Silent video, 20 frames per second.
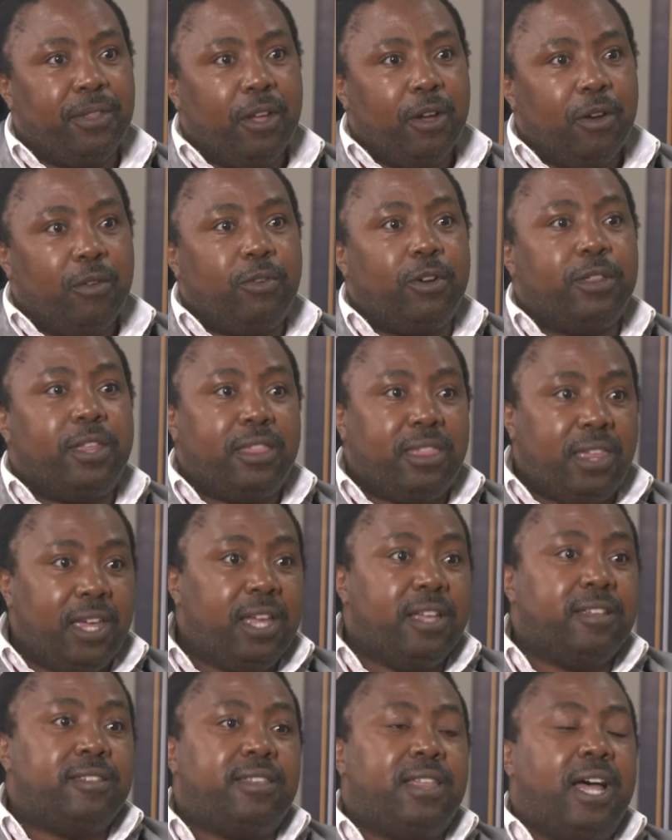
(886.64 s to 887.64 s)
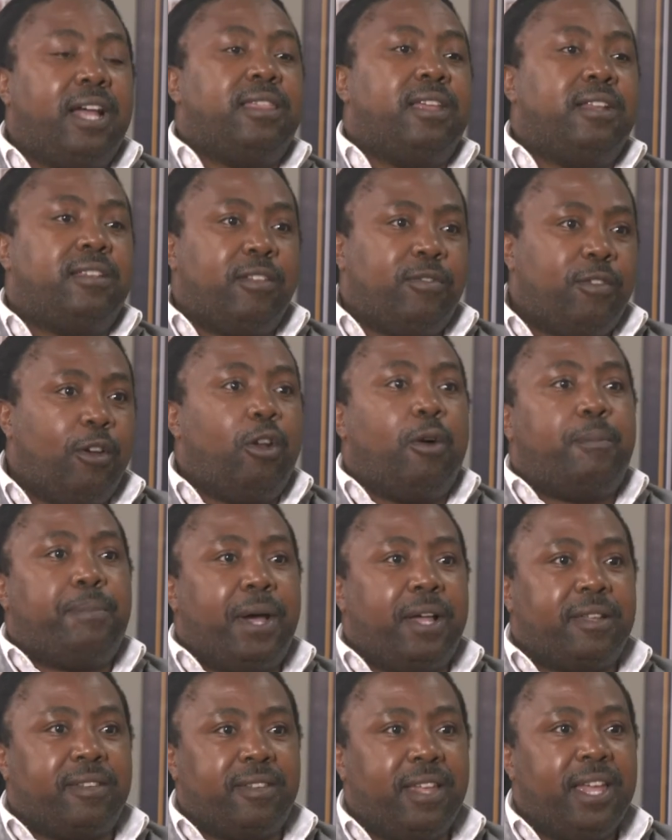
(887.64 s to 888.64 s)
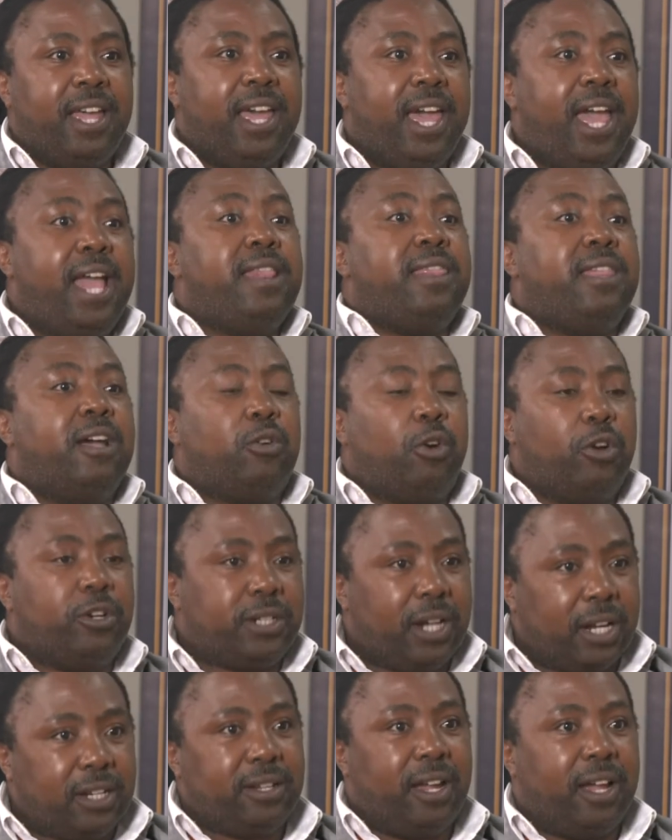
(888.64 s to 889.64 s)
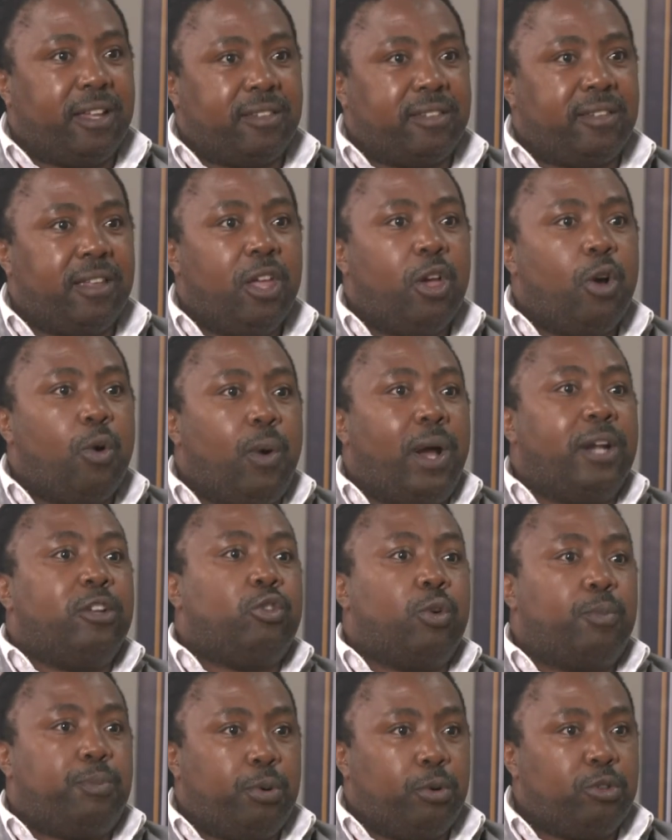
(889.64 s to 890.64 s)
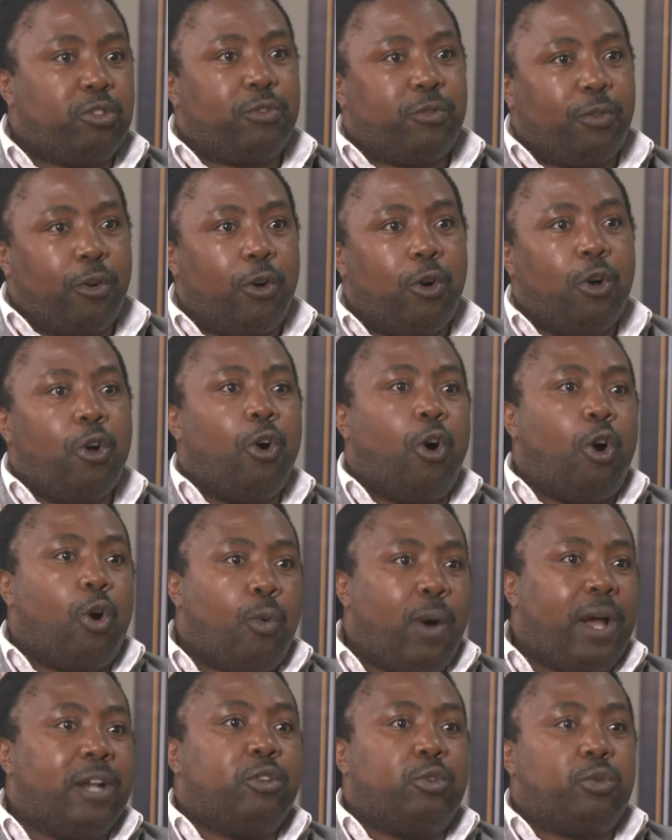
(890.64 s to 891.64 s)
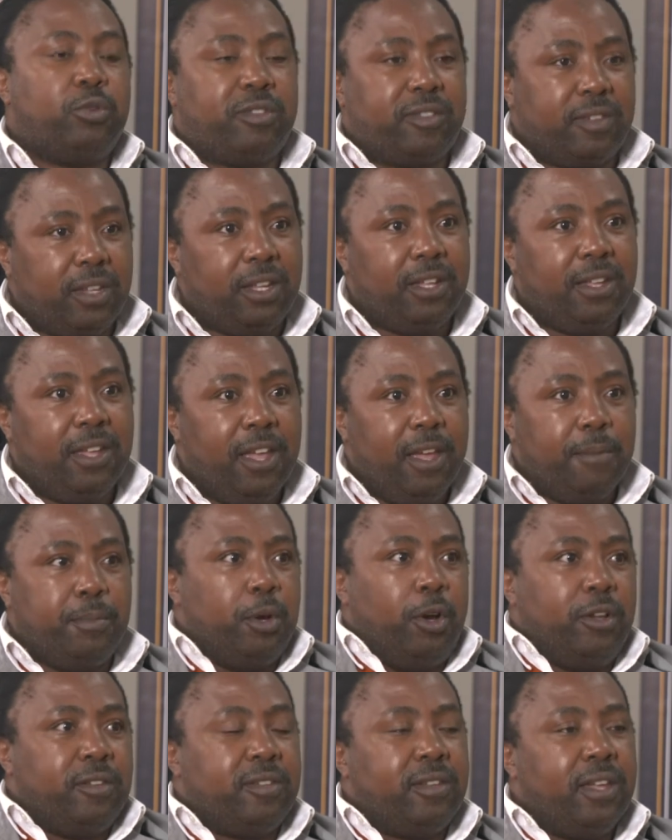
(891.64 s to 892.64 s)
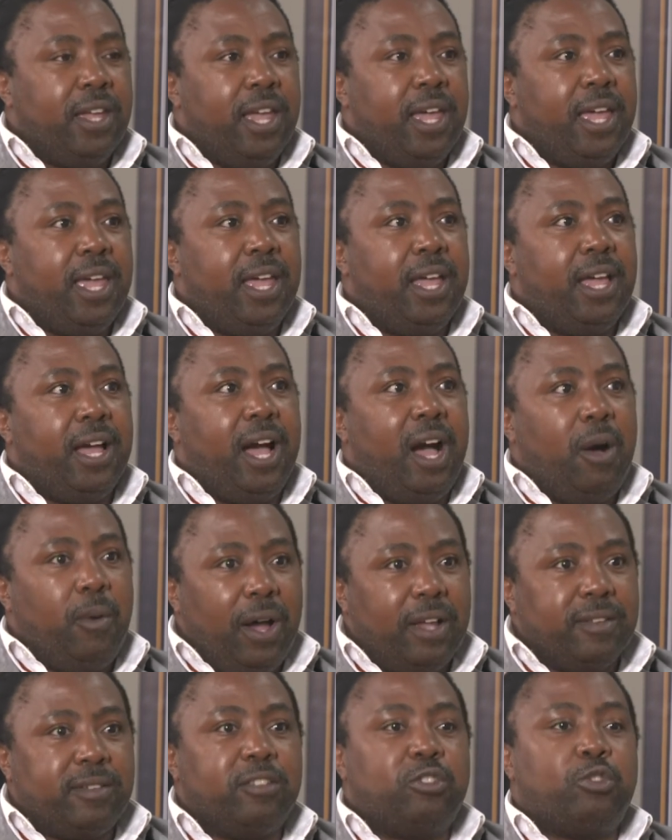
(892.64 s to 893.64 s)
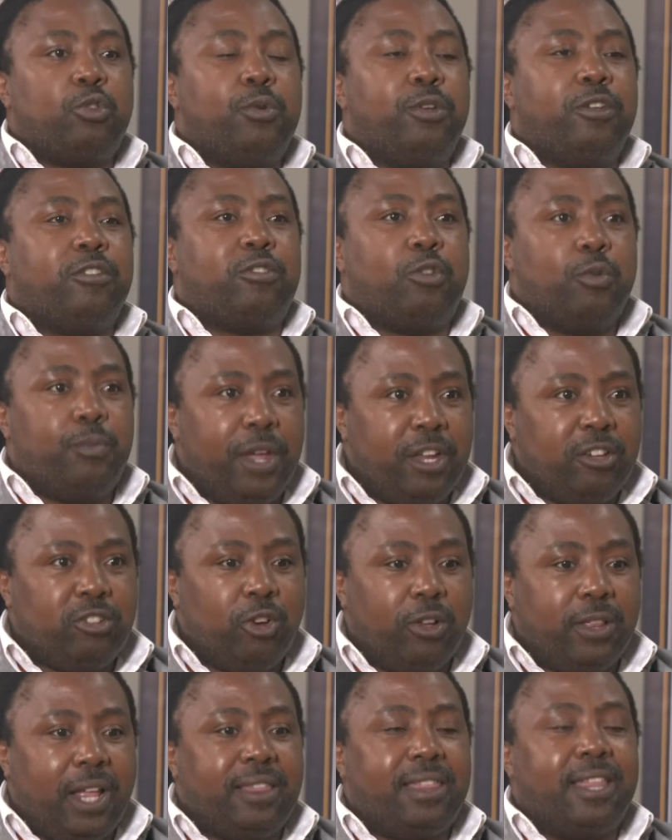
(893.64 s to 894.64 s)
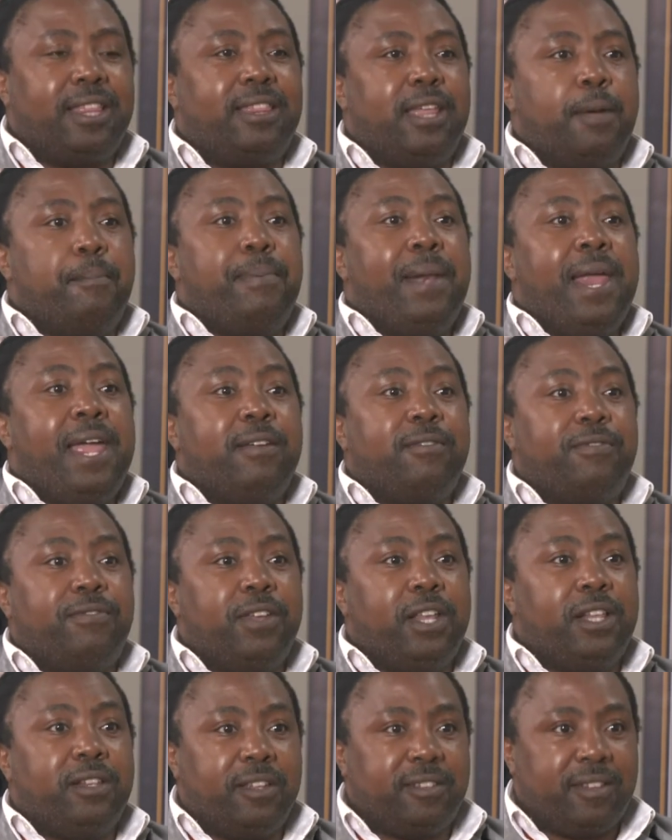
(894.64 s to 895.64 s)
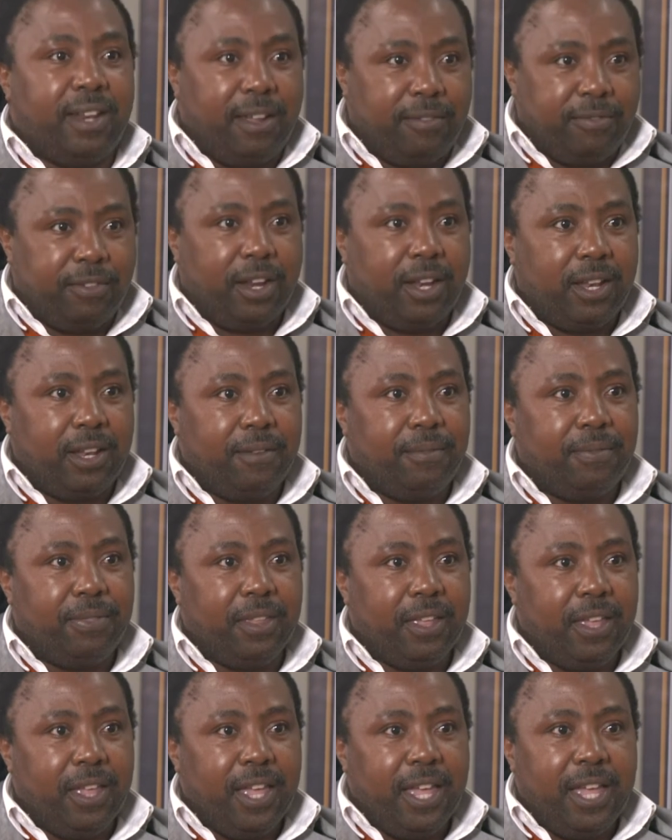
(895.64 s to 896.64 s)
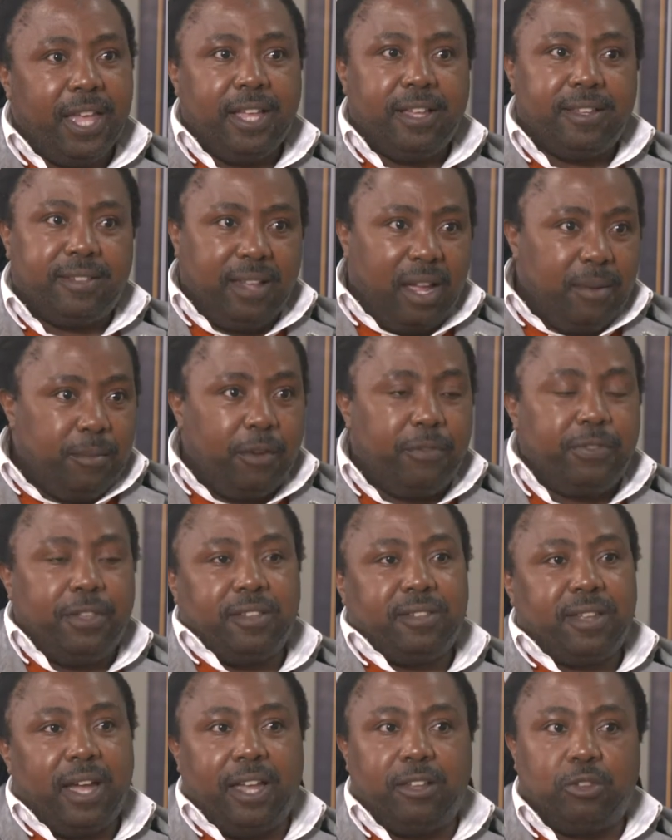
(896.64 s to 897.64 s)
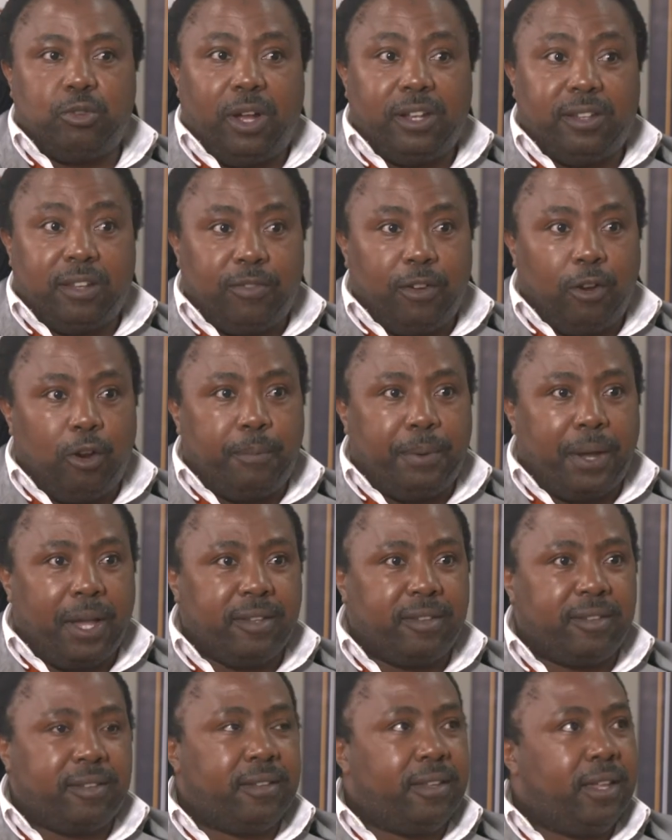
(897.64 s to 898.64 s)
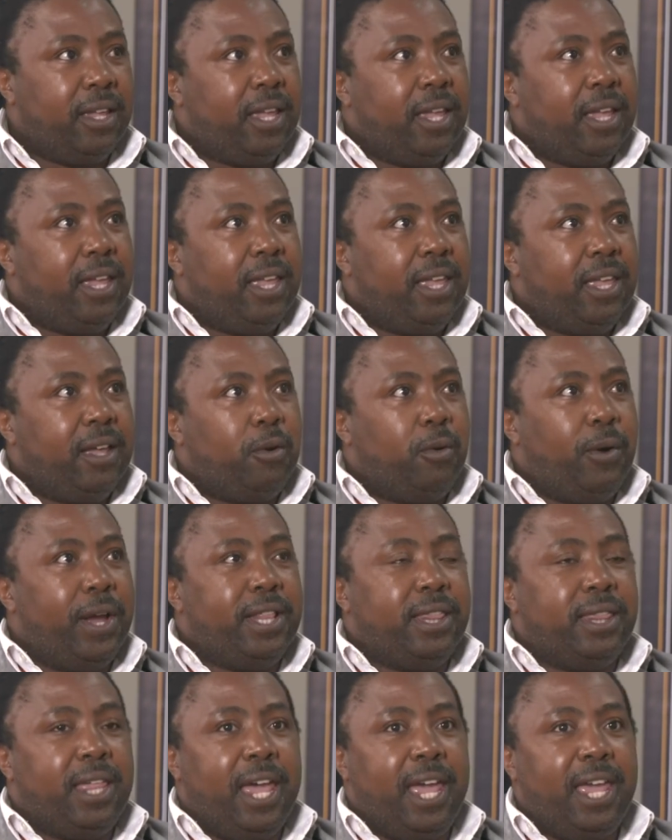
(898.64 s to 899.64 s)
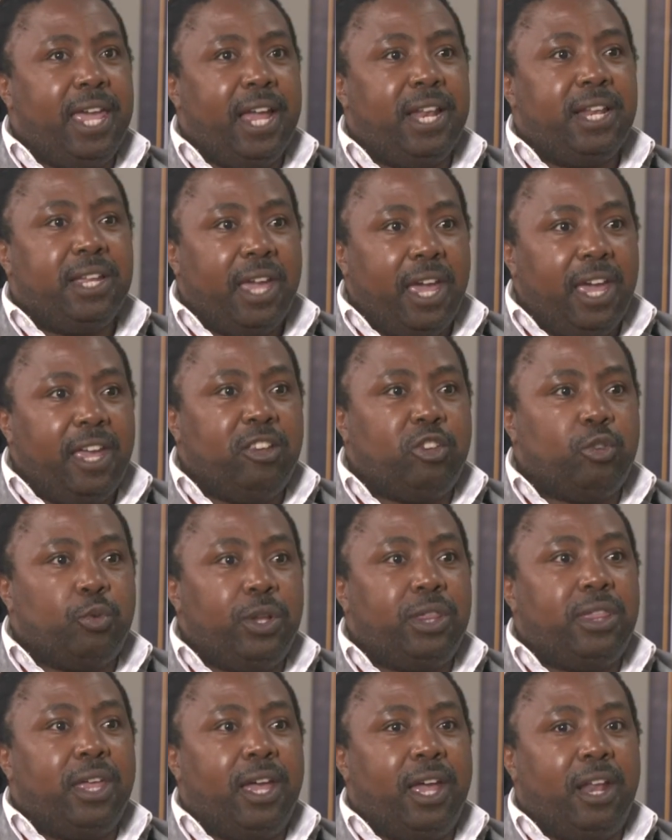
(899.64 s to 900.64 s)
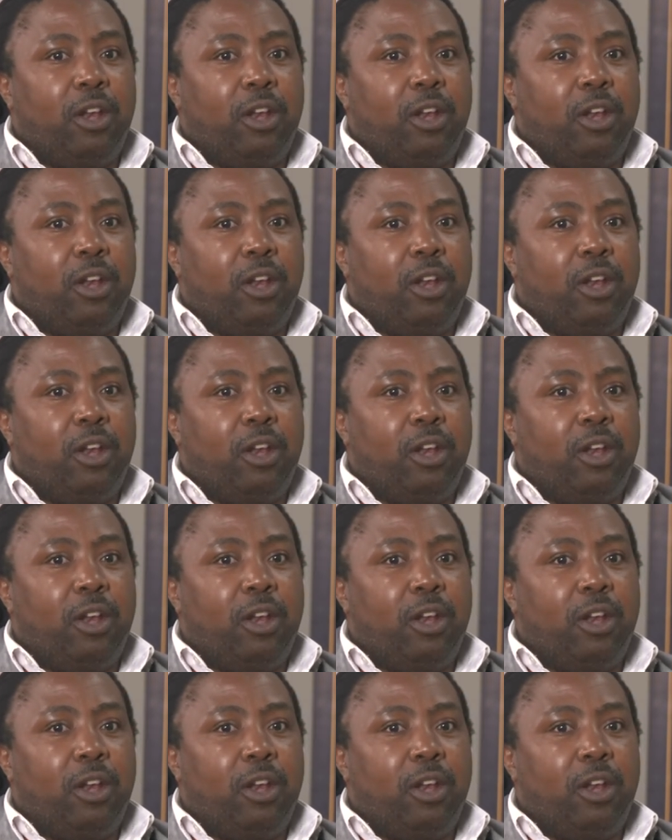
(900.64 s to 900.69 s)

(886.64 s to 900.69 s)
for the things that the developers and the contractors want to push for or want to see. Because ours is to make sure that the playing field is level. Some of these guys who are developers, when they engage with the